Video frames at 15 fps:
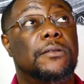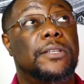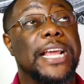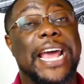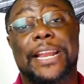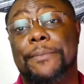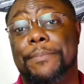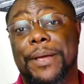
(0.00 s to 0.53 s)

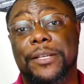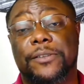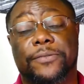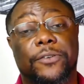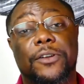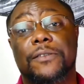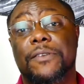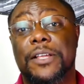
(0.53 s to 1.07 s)
database
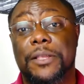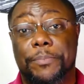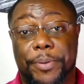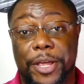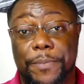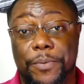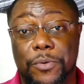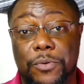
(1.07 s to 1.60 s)
full of other
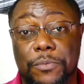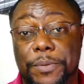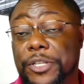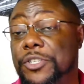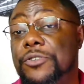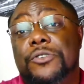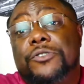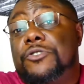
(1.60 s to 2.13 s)
people,
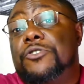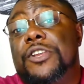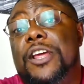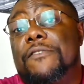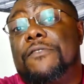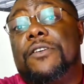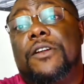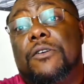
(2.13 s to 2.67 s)
but you
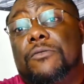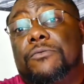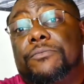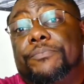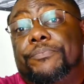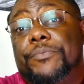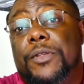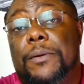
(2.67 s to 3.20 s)
never know.
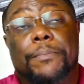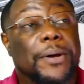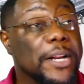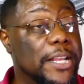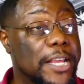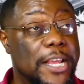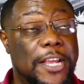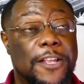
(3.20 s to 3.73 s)
But
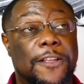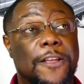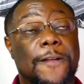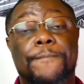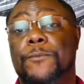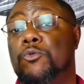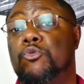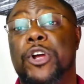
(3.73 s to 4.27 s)
again,
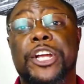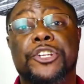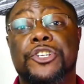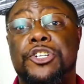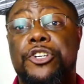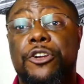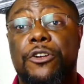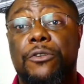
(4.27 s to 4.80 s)

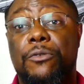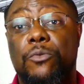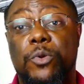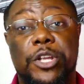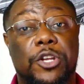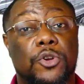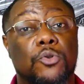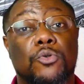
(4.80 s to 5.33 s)
register
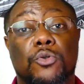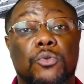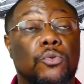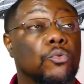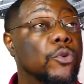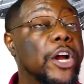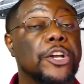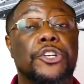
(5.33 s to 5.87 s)
with Google,
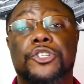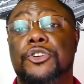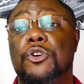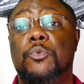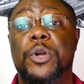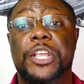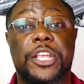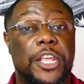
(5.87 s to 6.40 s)

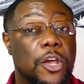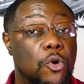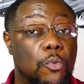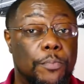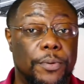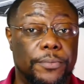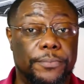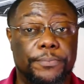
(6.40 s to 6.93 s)
register with
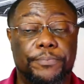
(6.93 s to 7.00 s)
Yelp.